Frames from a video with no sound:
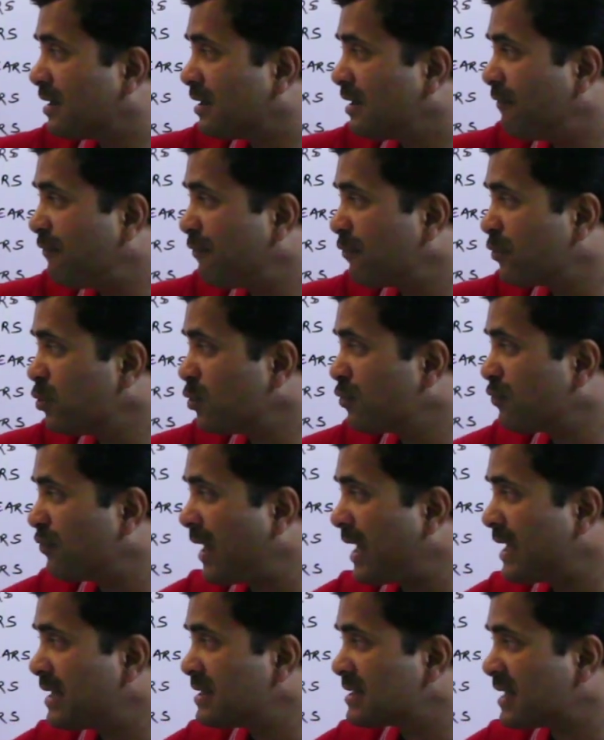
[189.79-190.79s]
The fruit
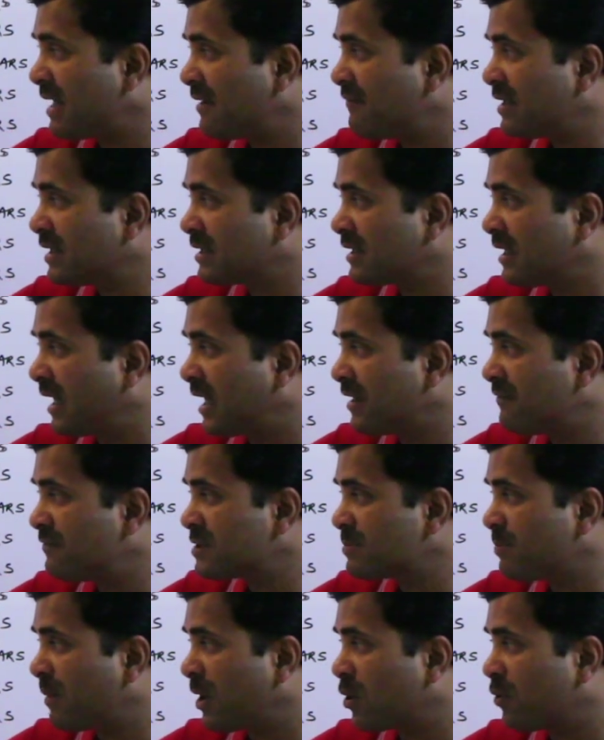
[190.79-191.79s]
fly is having the
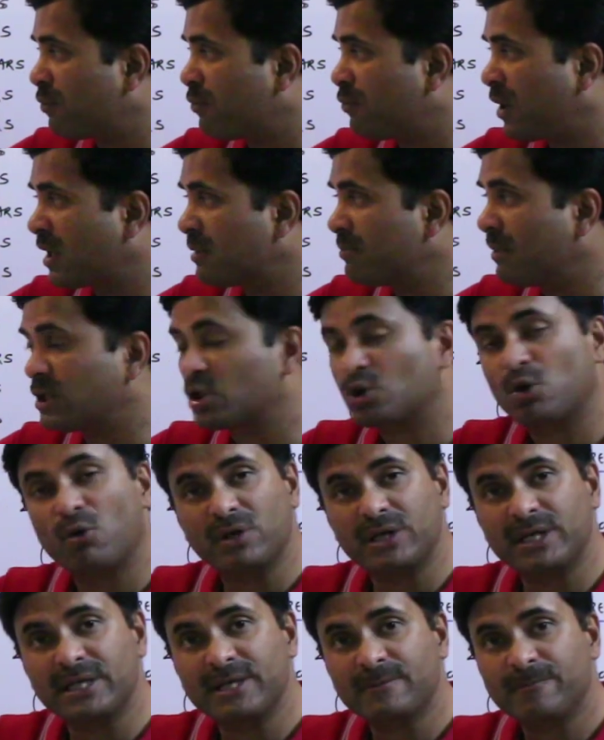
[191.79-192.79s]
lifespan of one month
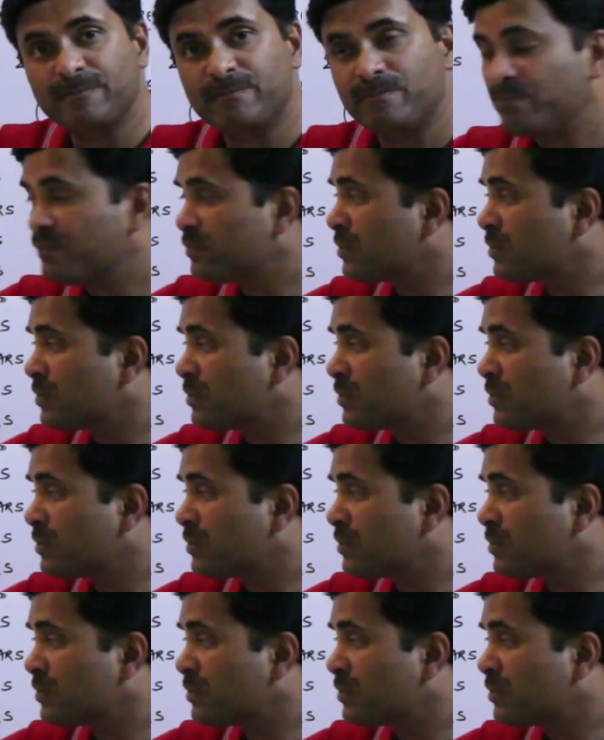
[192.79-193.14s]
only.